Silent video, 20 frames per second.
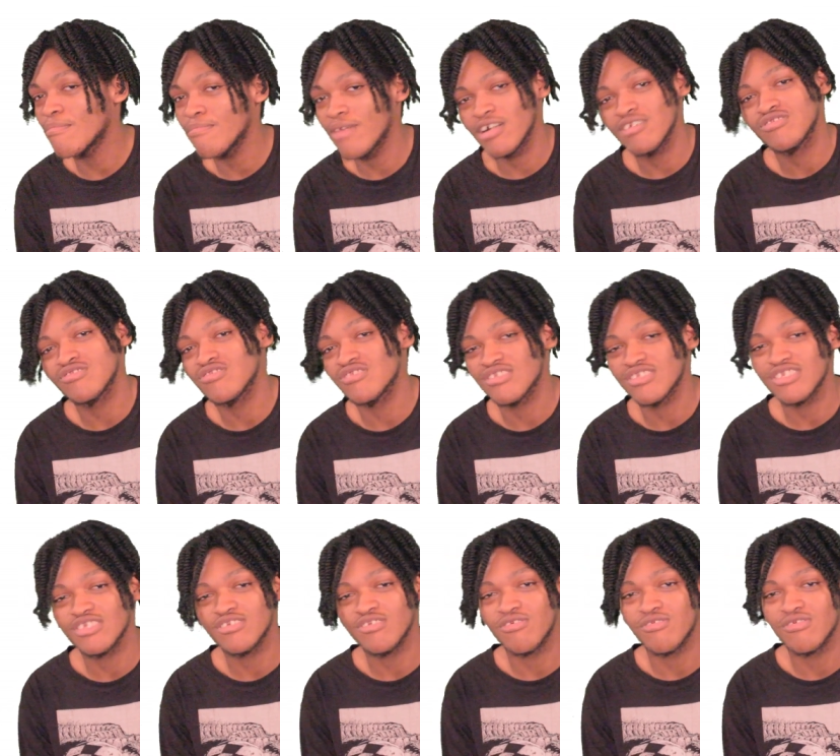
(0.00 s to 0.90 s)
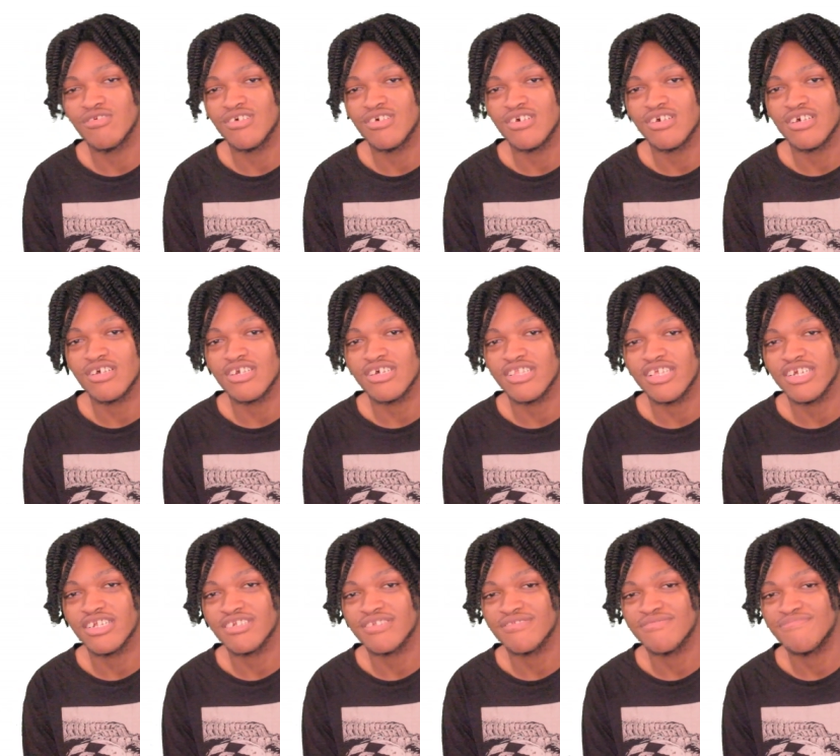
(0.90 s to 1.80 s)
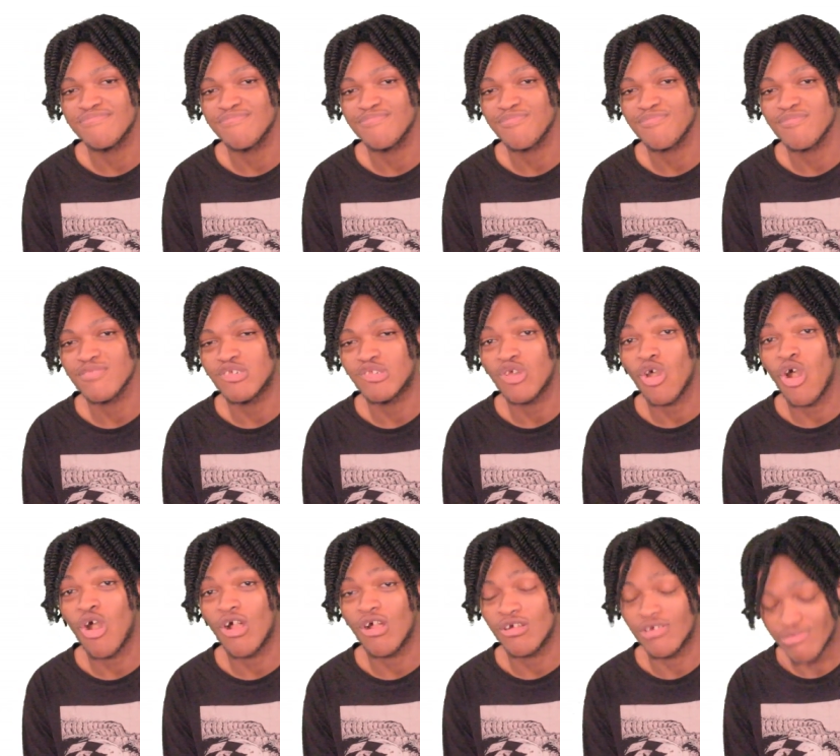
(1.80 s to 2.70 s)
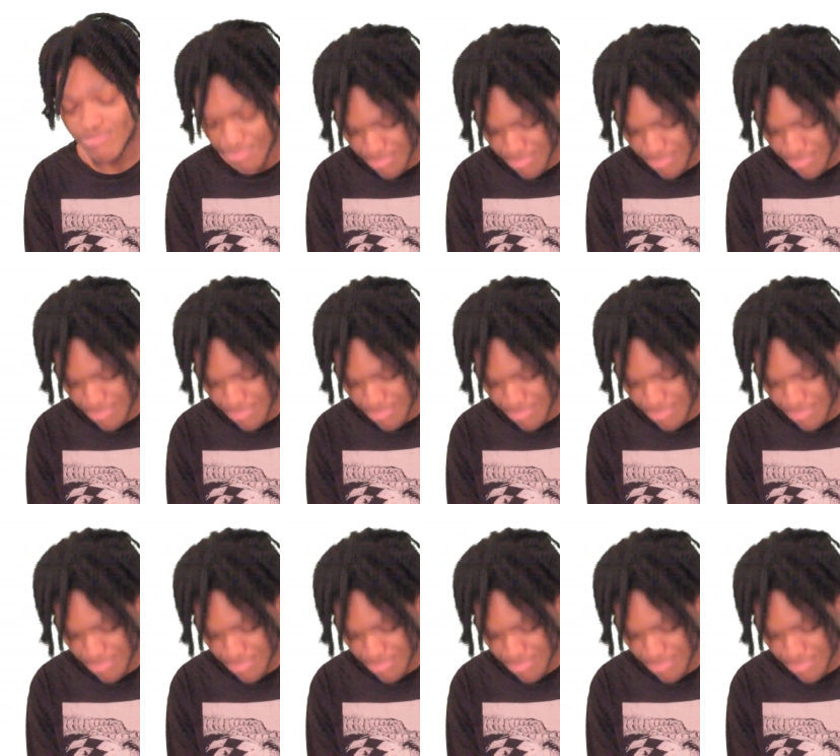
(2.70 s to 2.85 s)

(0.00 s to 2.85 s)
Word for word: about Junji Ito uh, collection. It's hard.